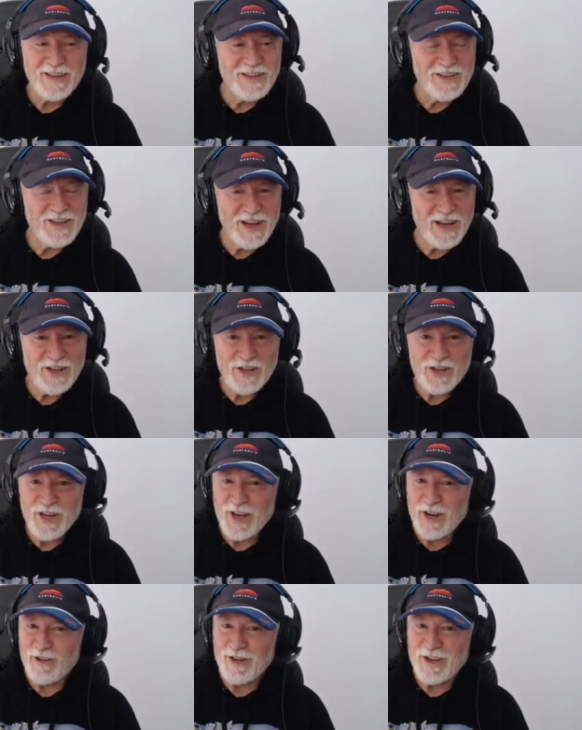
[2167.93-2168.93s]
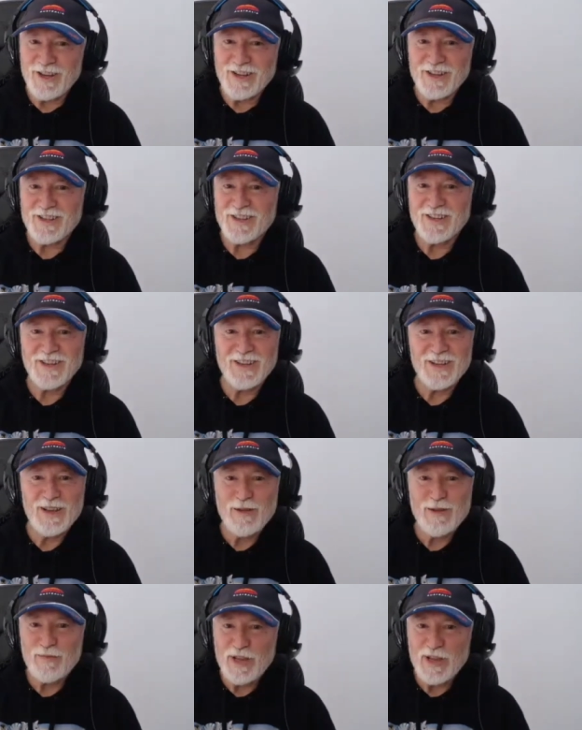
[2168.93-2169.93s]
Sagittarius
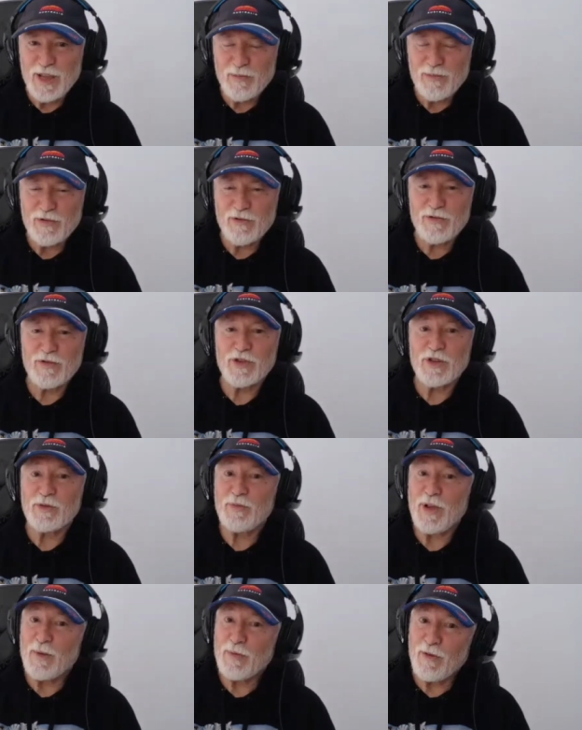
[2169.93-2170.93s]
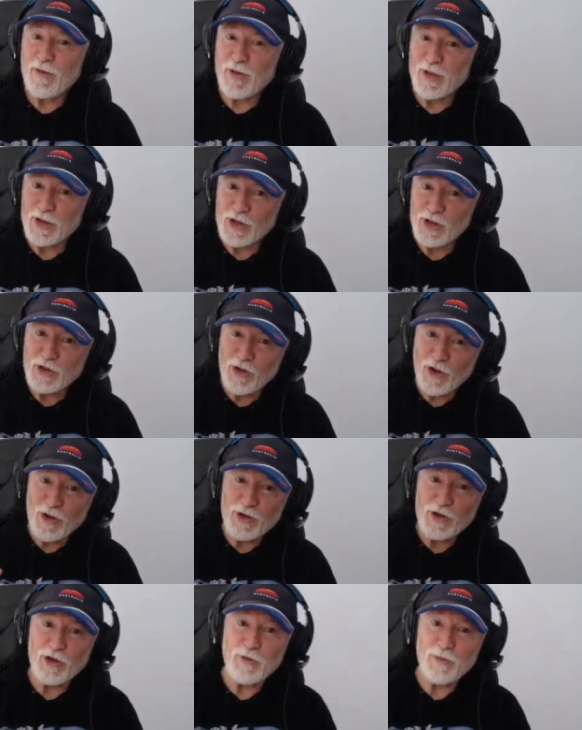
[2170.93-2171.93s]
people, people with a
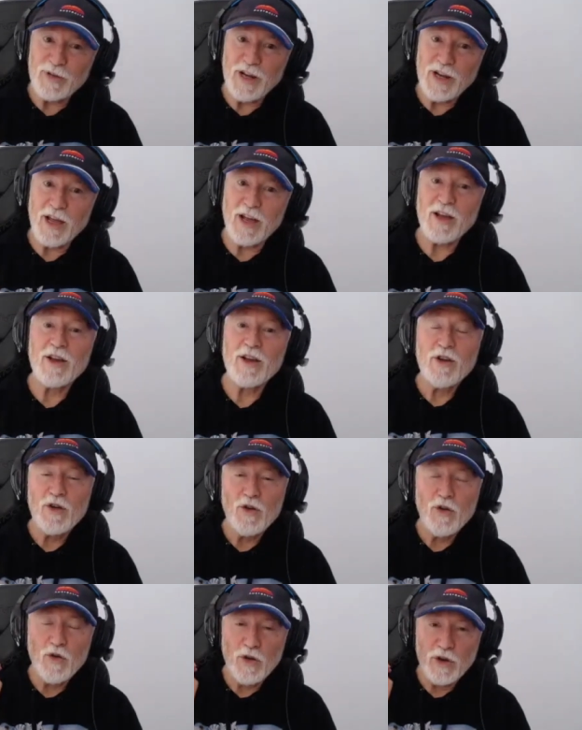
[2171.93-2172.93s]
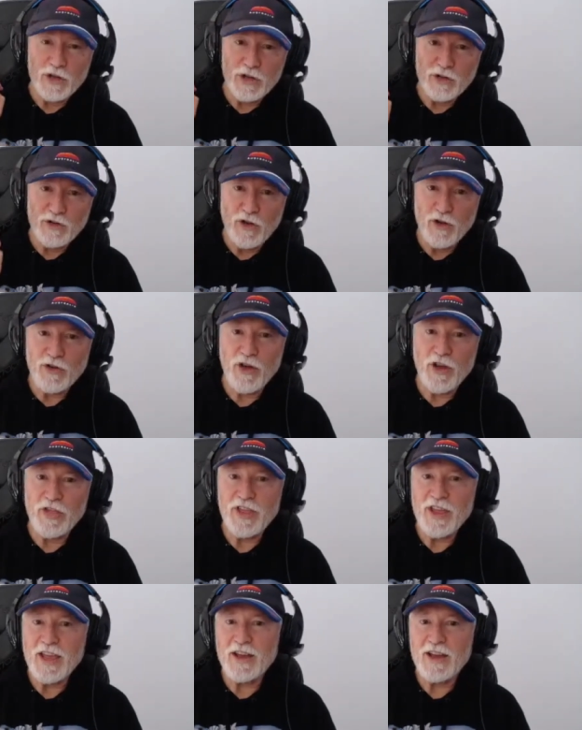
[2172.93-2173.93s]
strong Jupiter or a strong
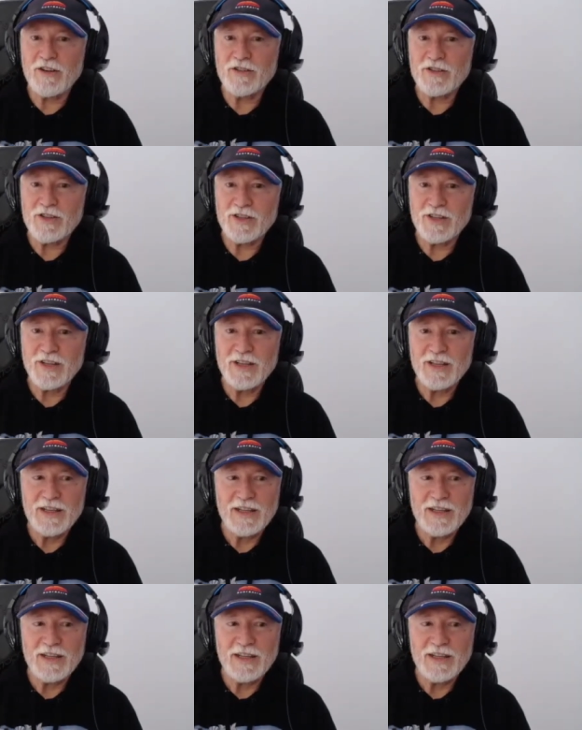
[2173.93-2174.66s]
ninth house,